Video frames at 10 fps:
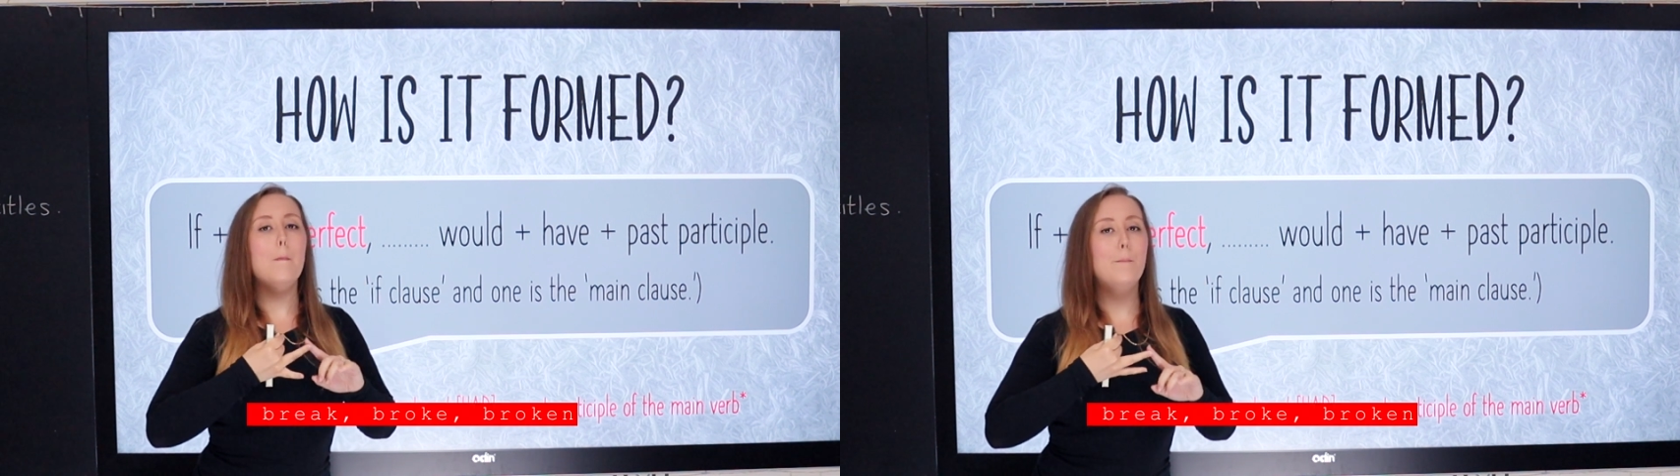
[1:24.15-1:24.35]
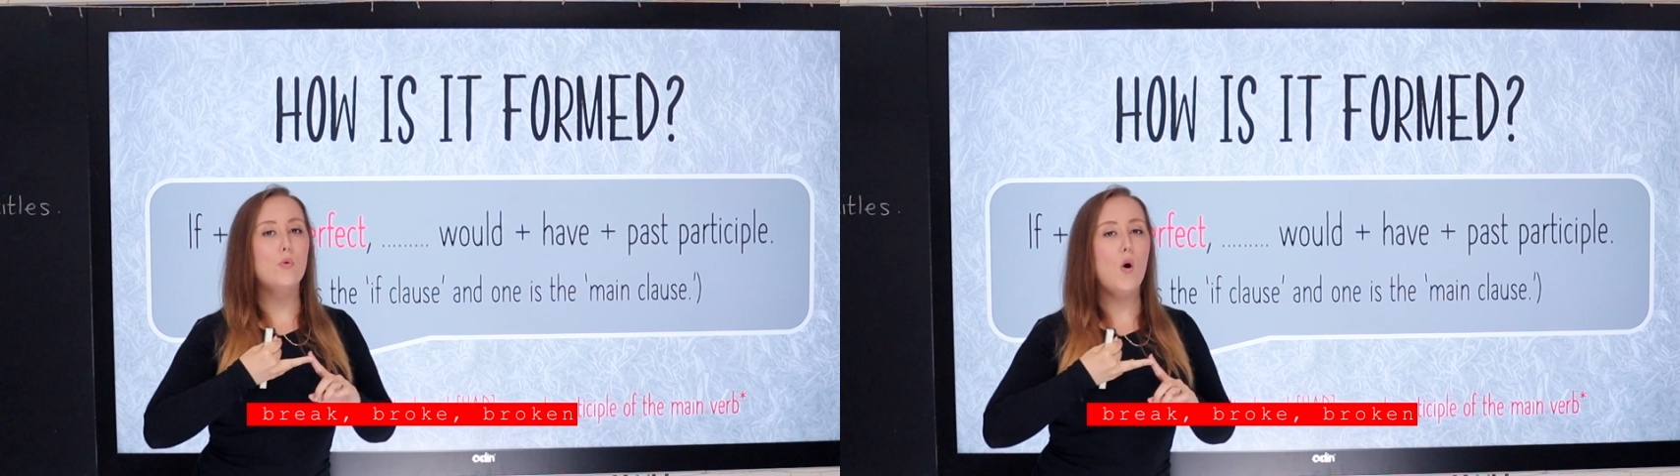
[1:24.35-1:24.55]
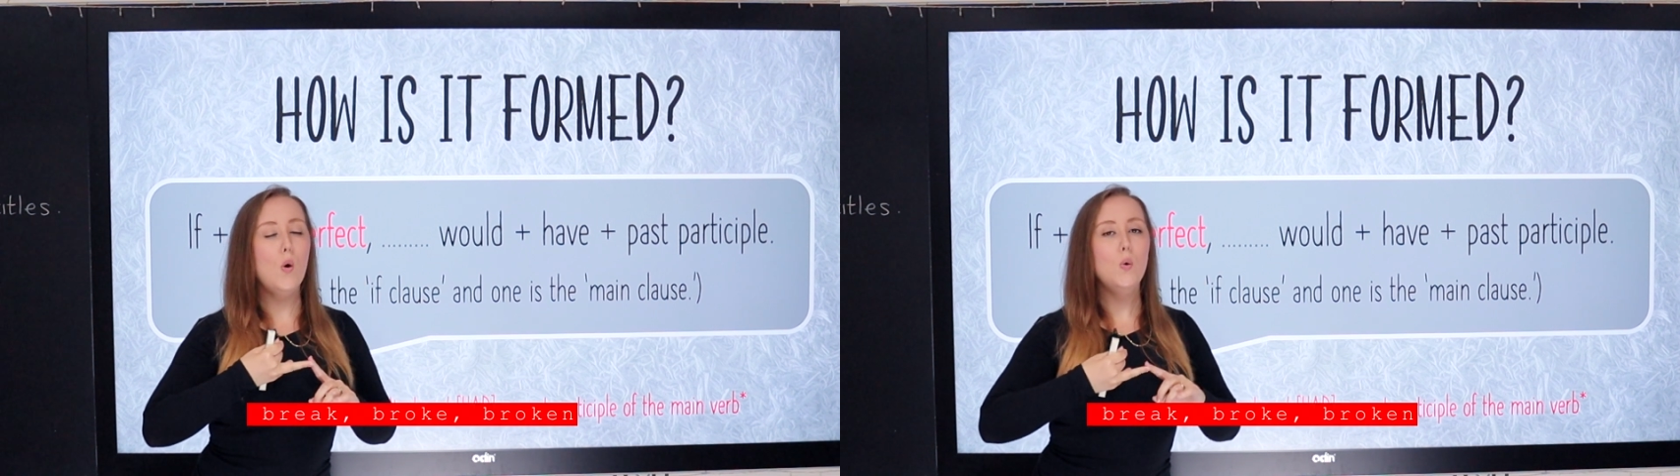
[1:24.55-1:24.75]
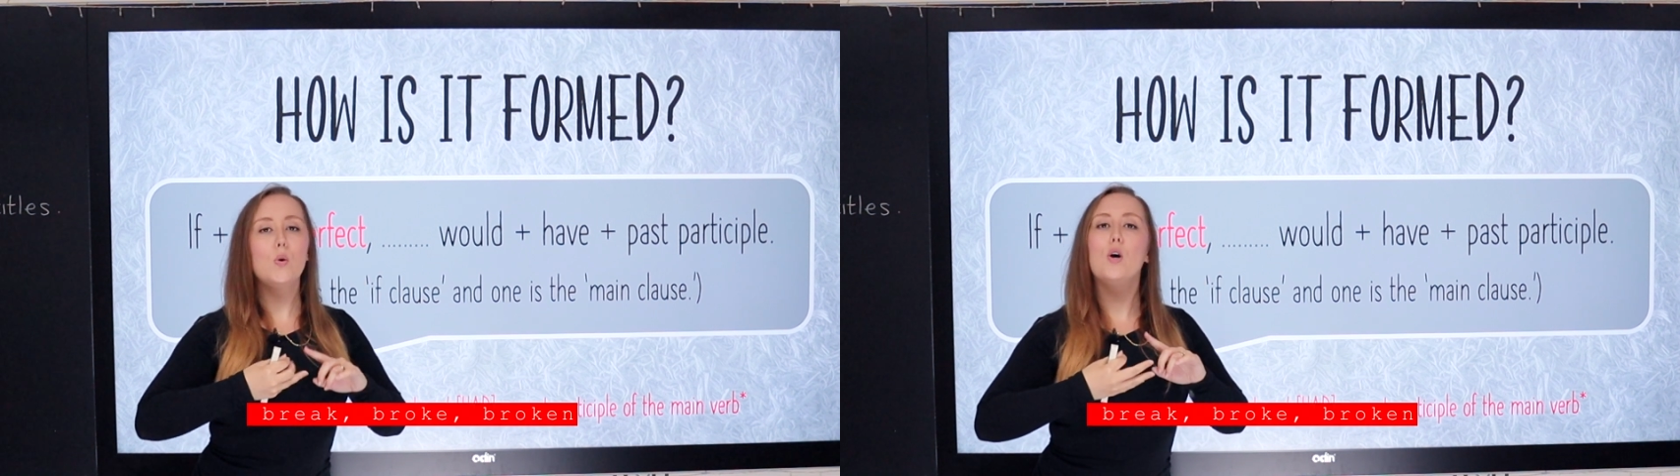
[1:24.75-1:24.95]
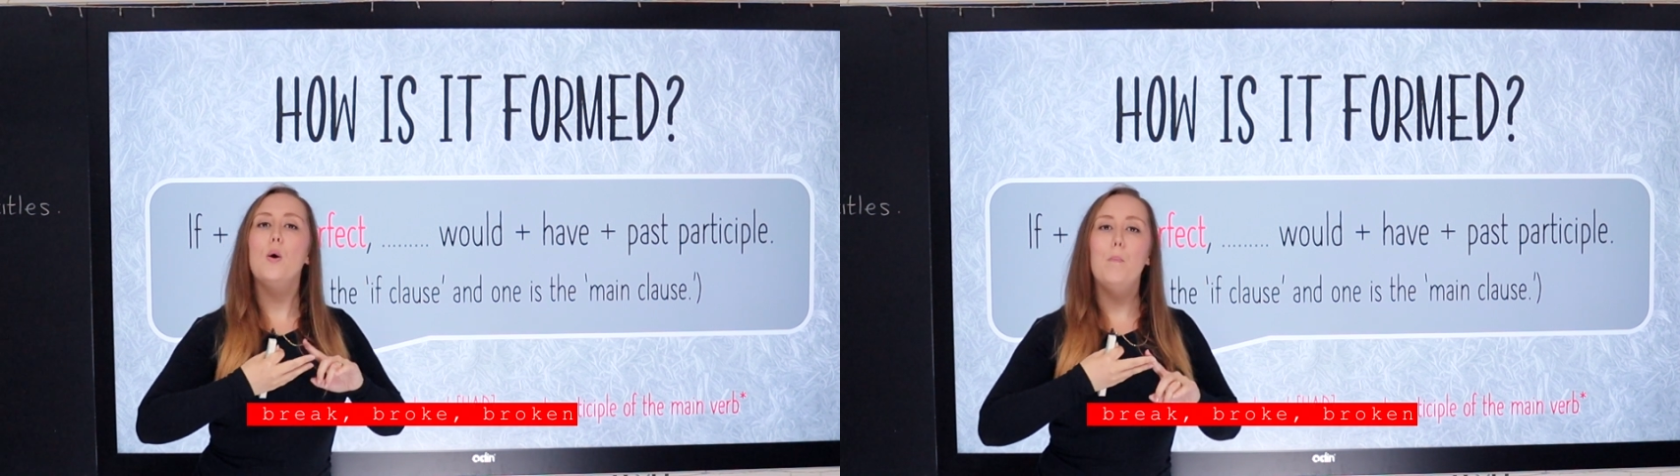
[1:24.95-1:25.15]

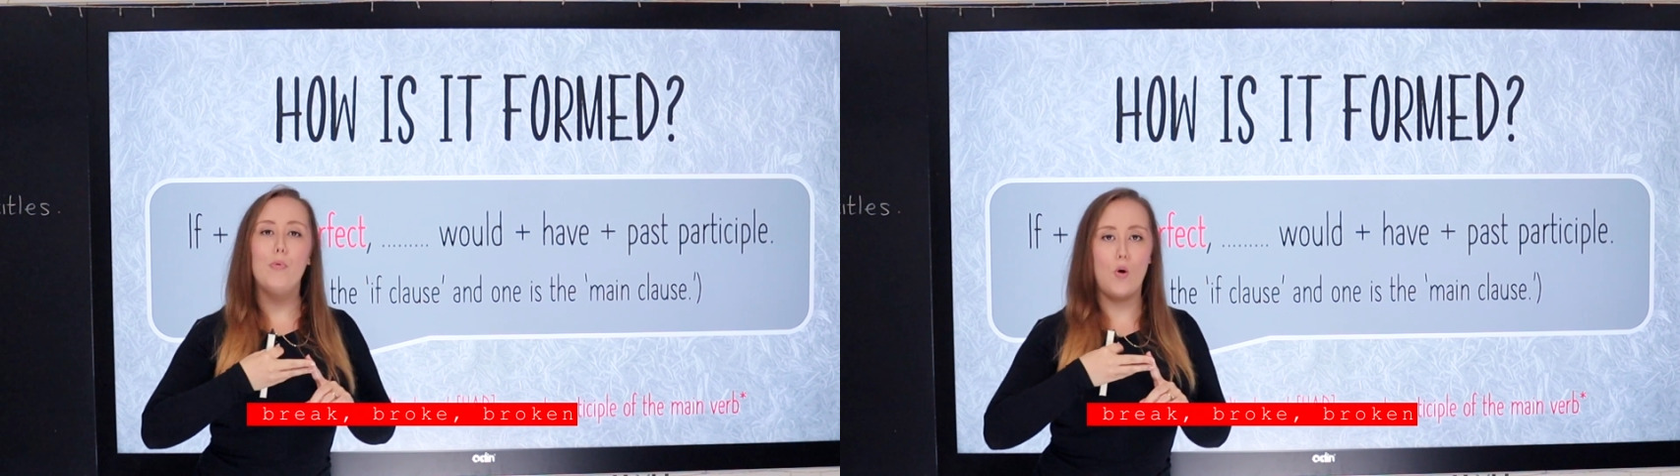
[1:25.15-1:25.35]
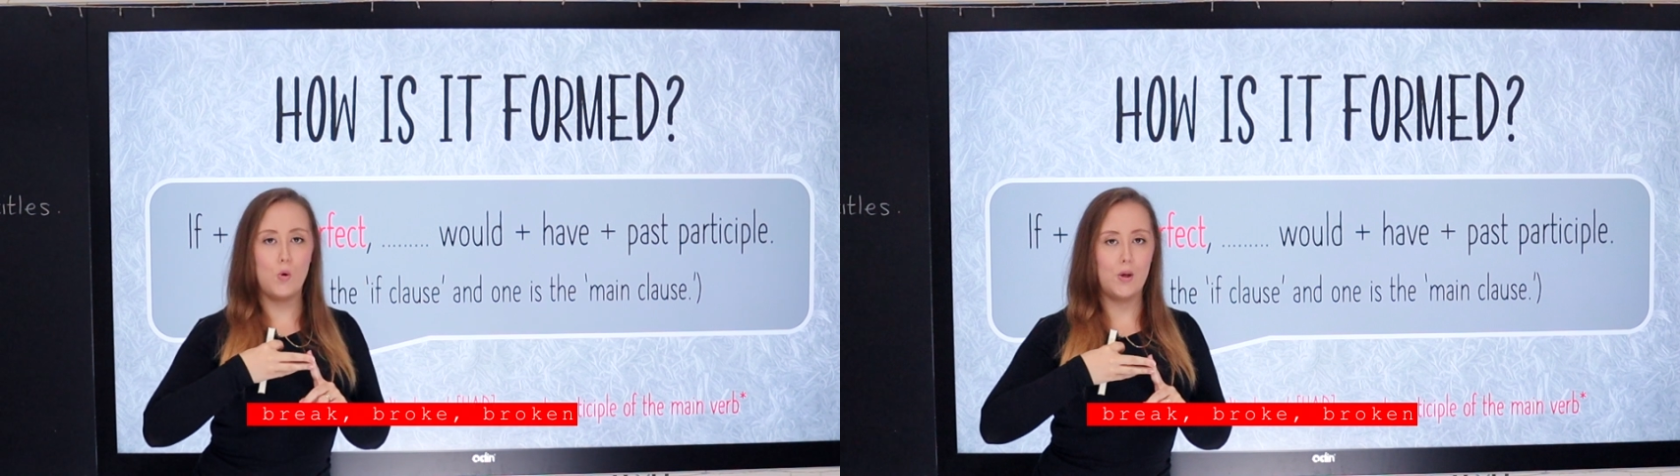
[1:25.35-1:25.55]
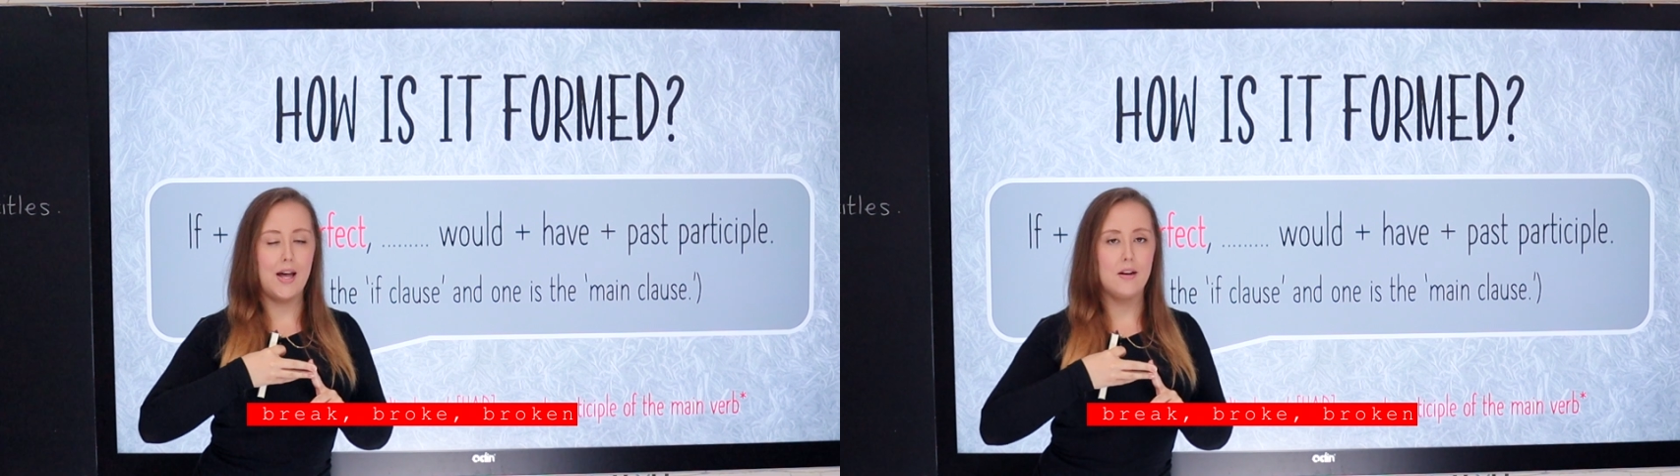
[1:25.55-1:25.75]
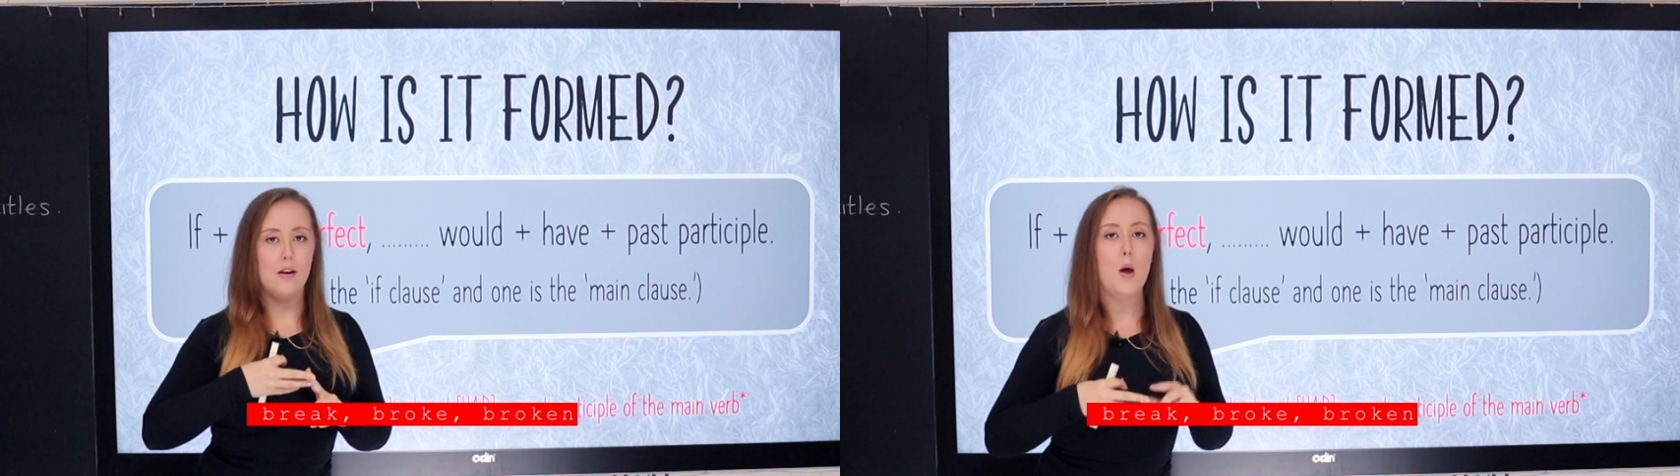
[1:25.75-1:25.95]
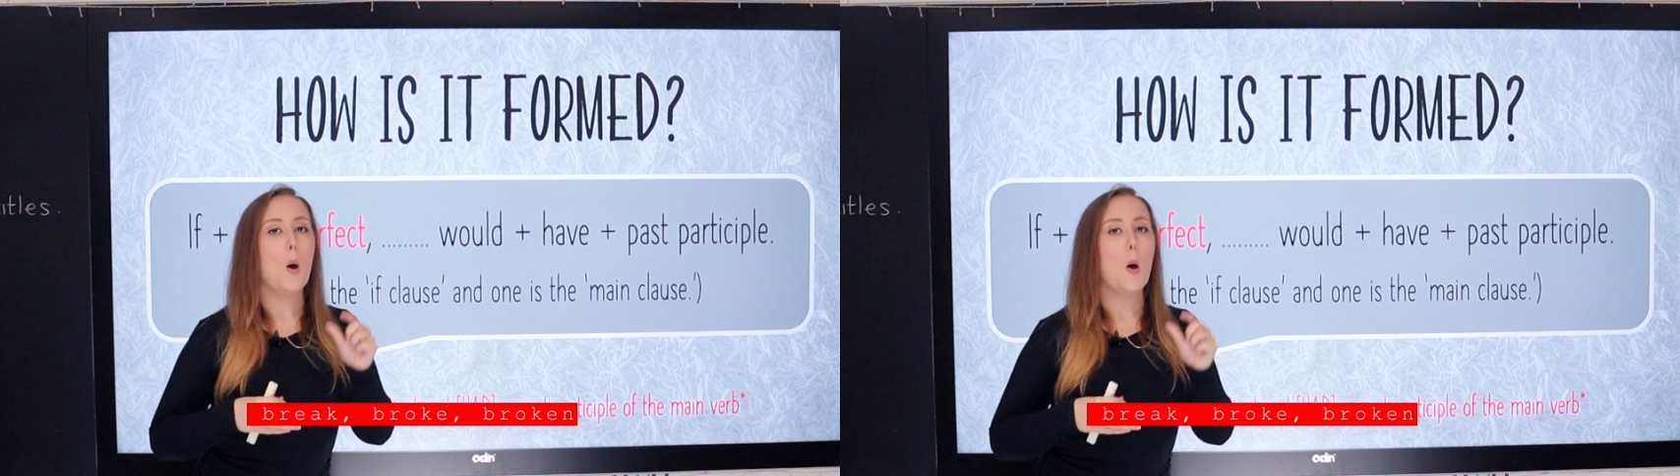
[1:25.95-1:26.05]
broke, broken.